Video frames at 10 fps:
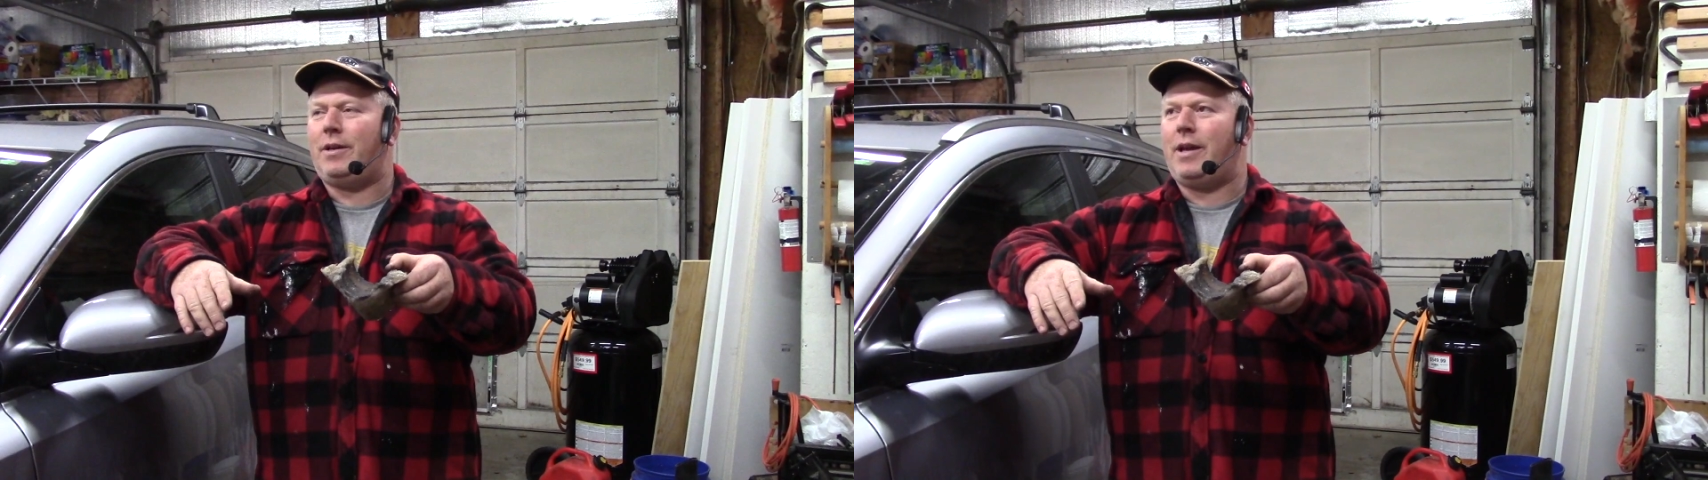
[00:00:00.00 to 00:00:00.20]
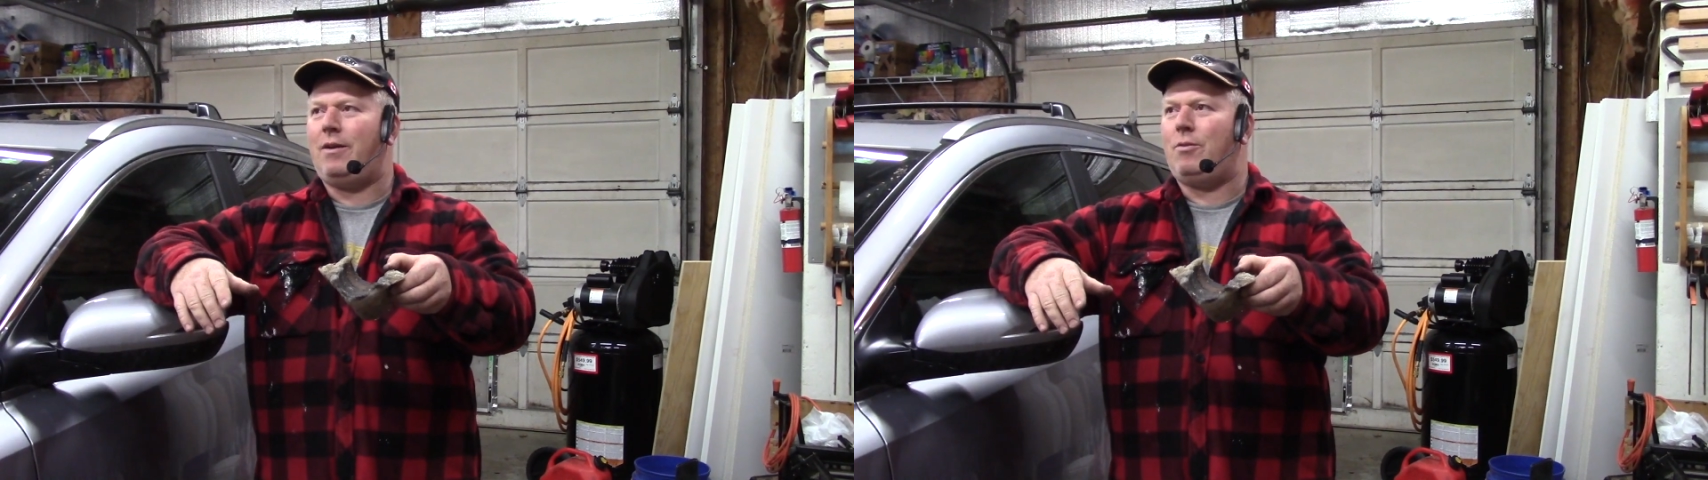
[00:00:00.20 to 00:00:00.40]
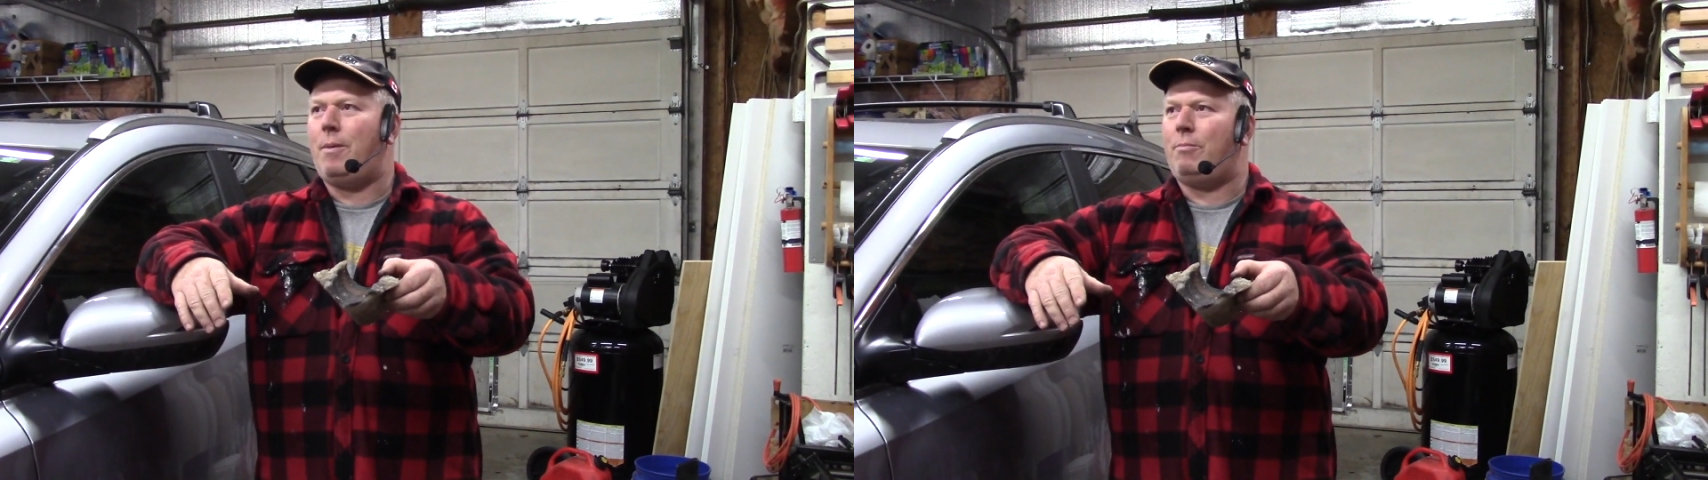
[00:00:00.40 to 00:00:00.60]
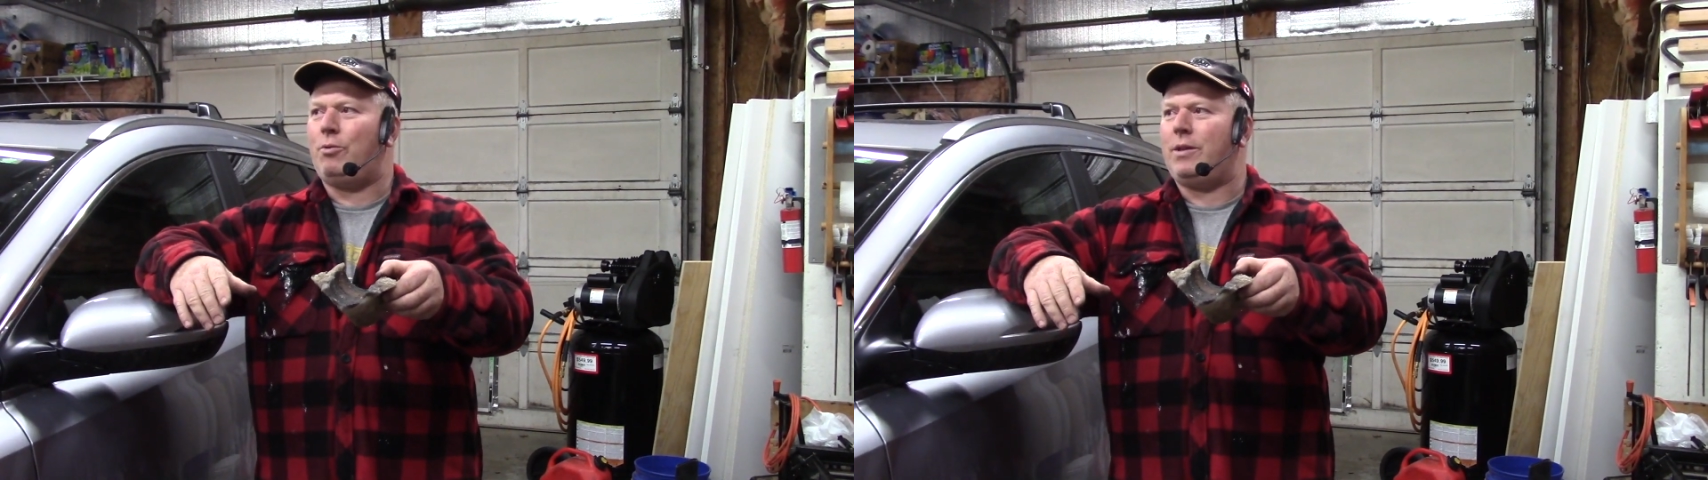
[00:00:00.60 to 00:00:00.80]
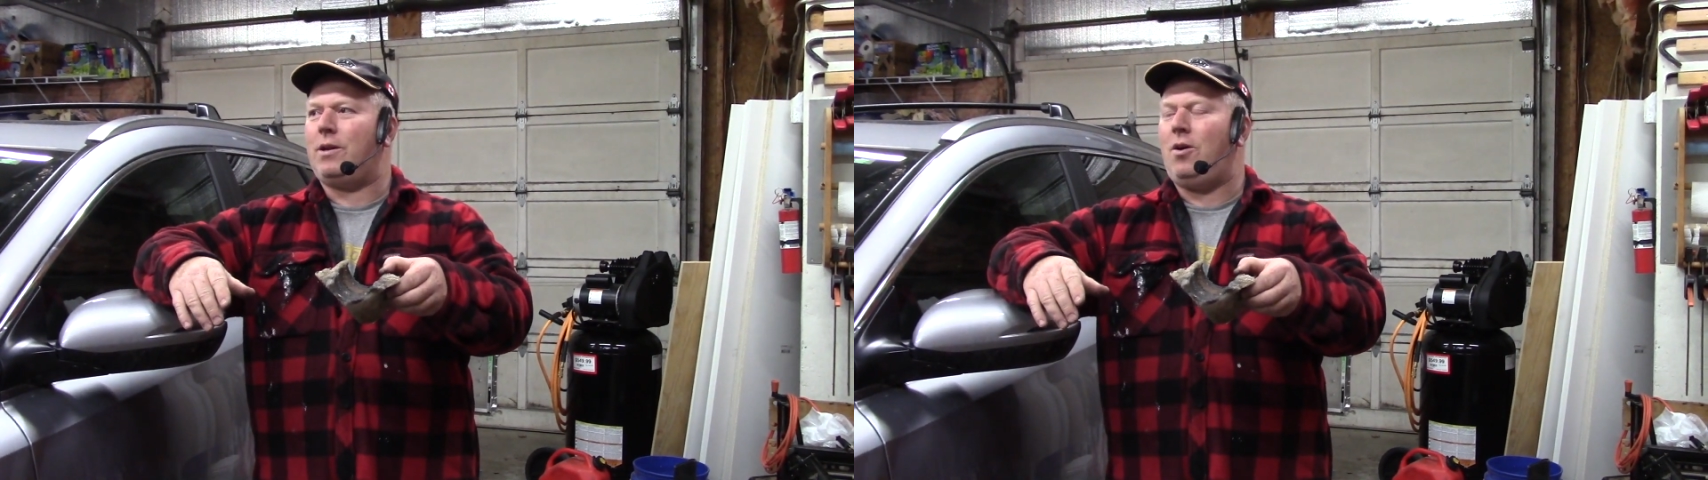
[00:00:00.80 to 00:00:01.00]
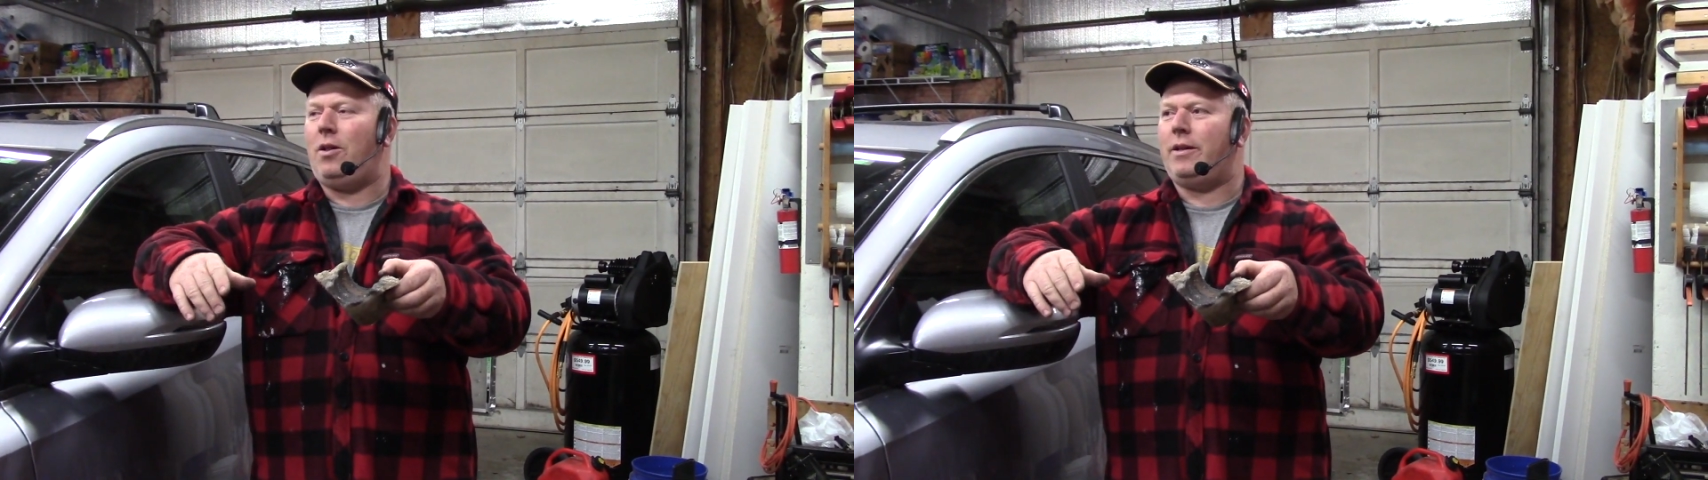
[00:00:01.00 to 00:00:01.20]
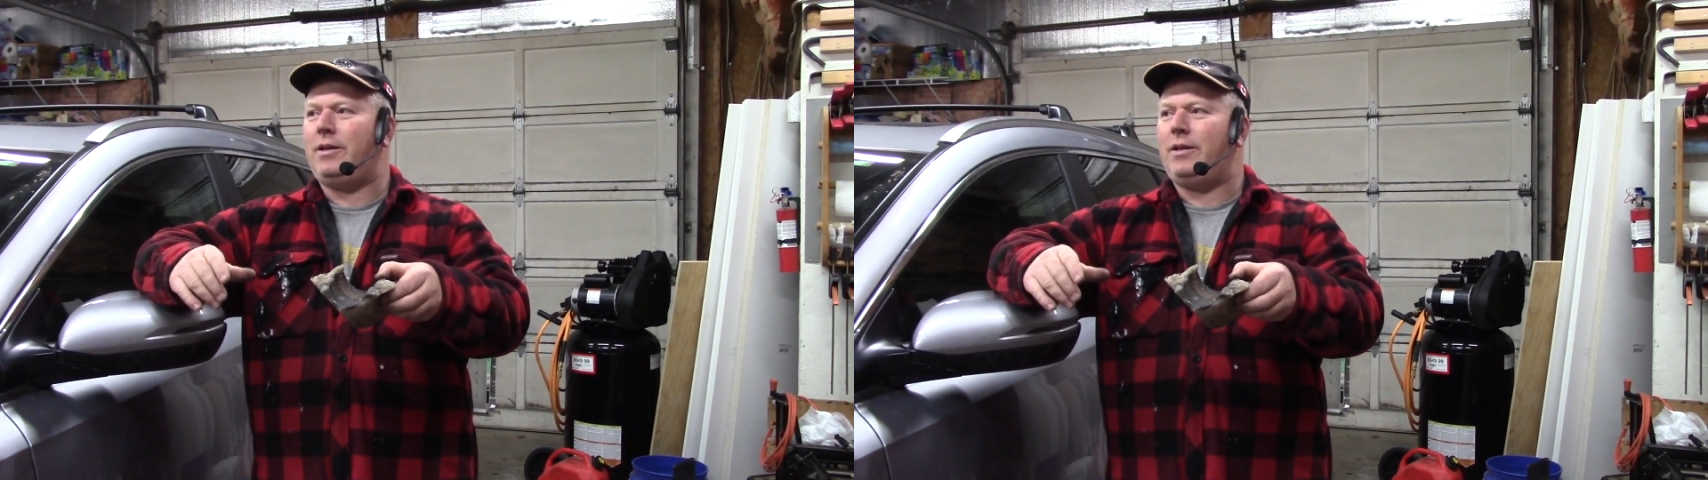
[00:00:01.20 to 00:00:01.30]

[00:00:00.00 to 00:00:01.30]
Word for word: I can't remember what they call